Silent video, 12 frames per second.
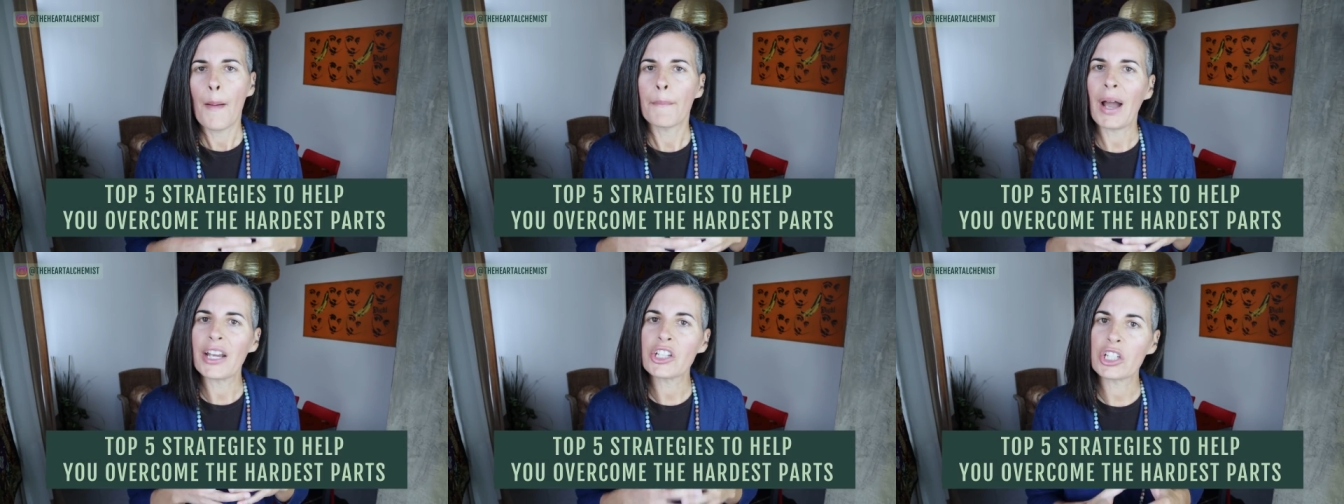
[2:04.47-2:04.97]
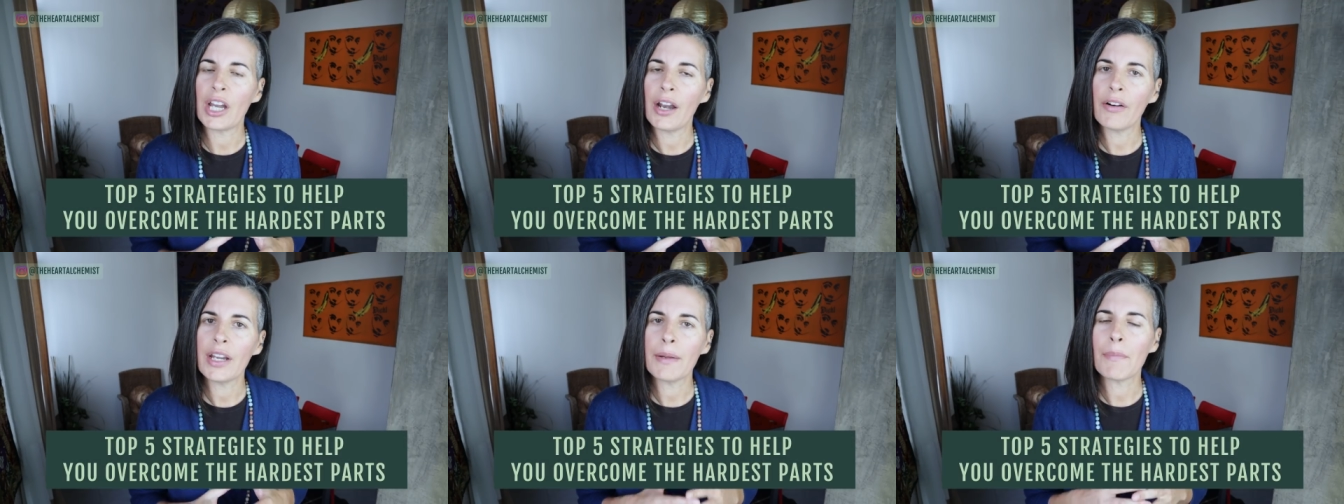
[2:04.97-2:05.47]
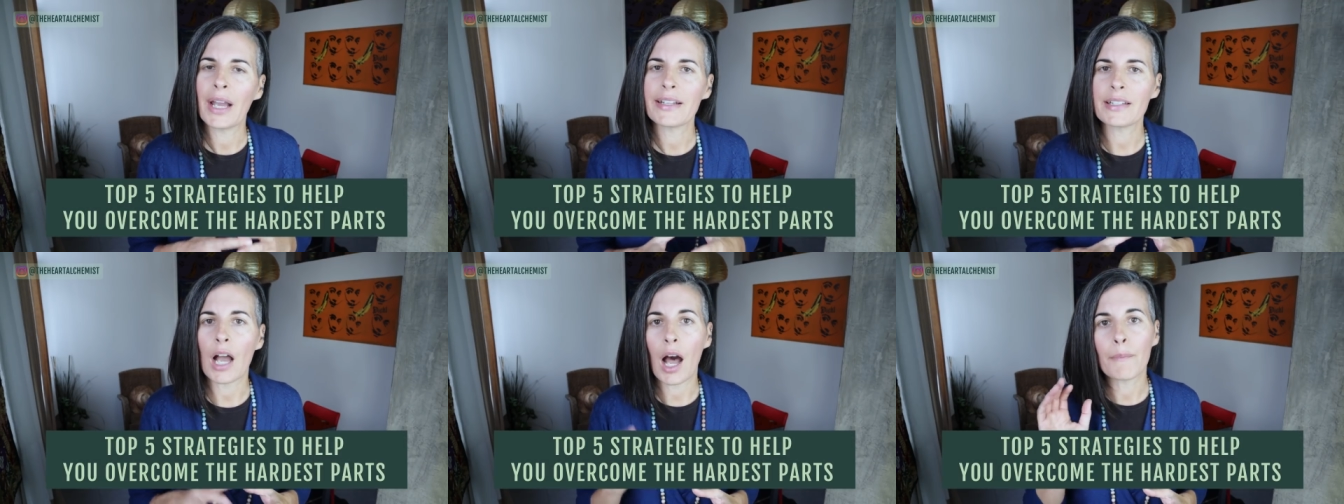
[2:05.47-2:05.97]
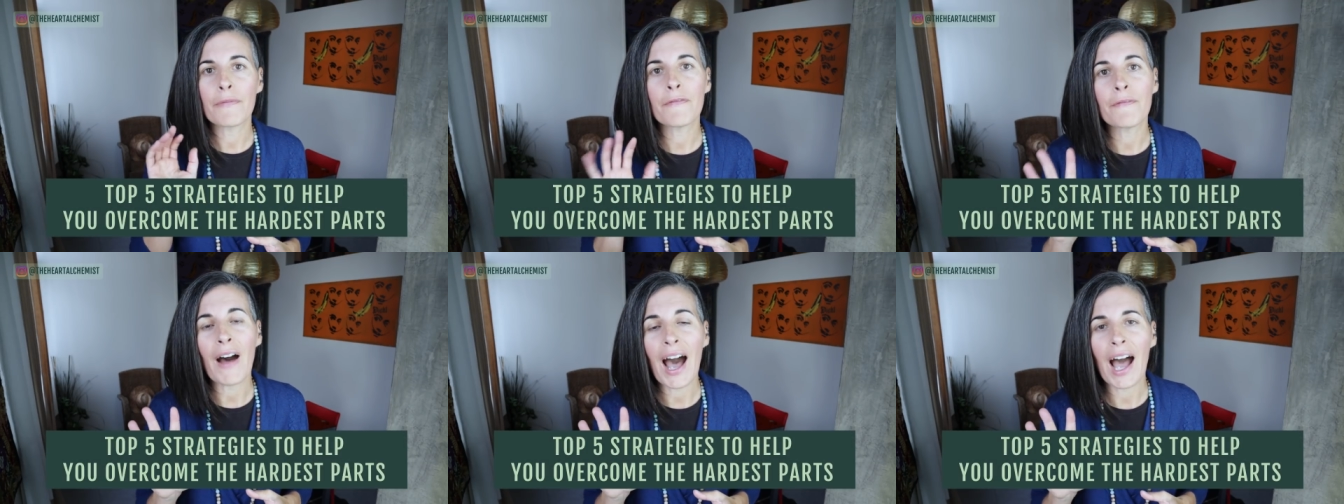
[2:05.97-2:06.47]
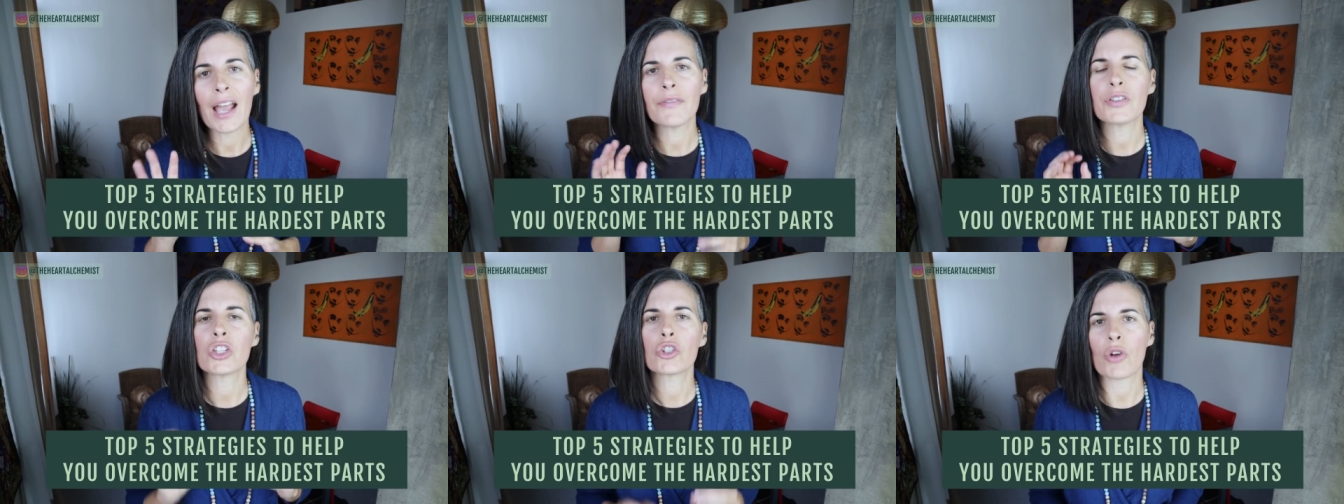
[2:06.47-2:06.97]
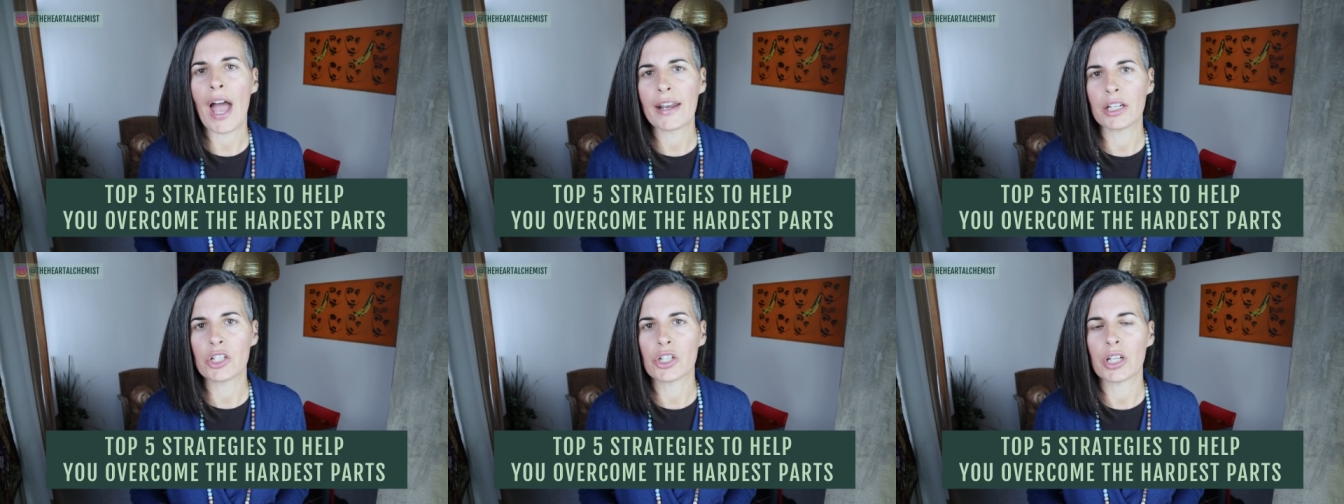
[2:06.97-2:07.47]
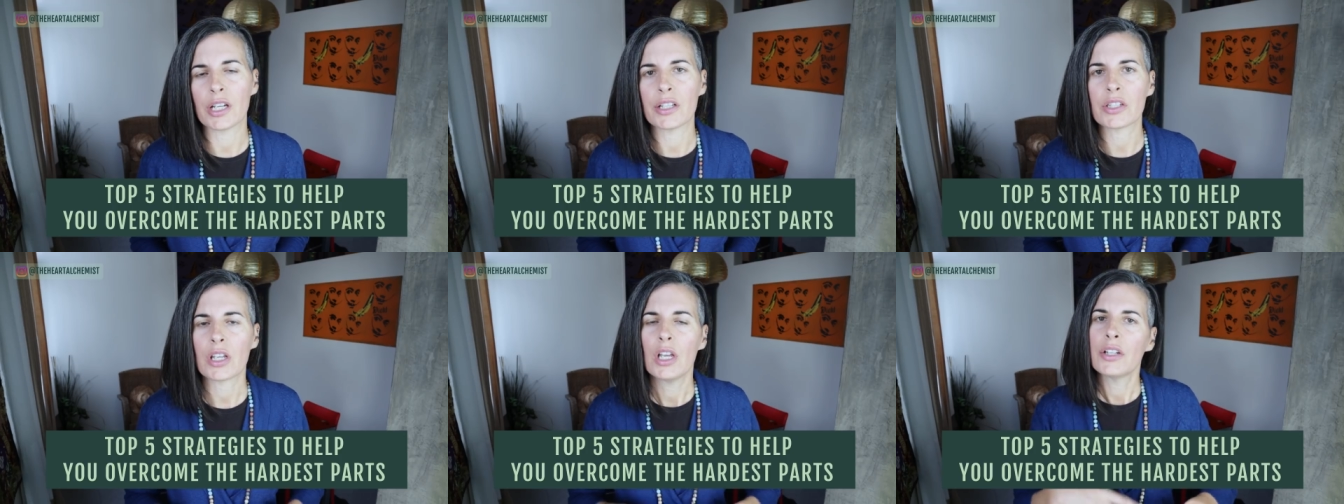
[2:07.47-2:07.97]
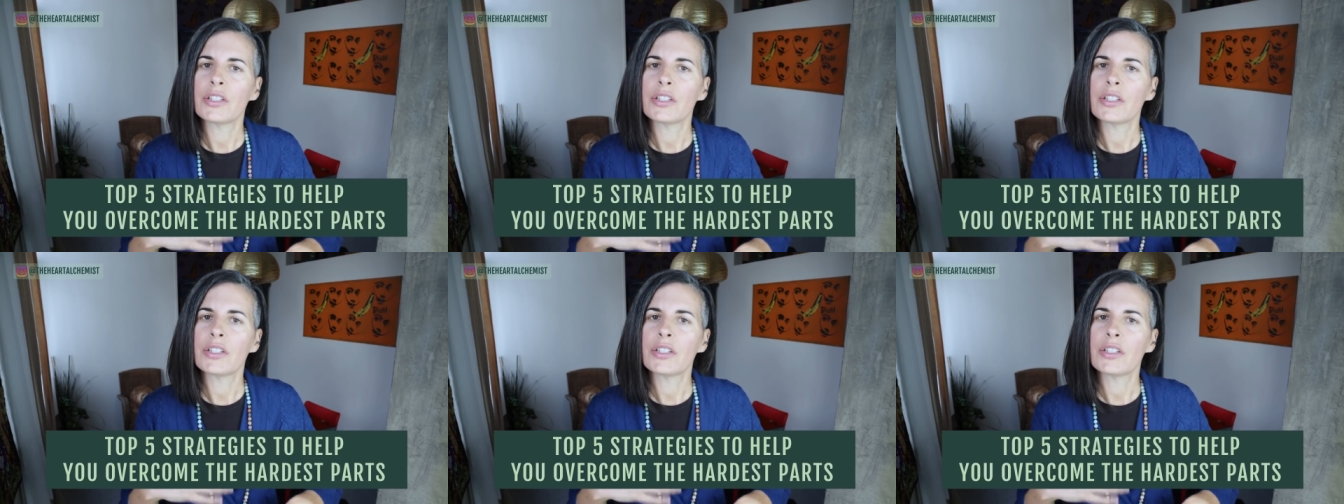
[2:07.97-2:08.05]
by sharing my top five strategies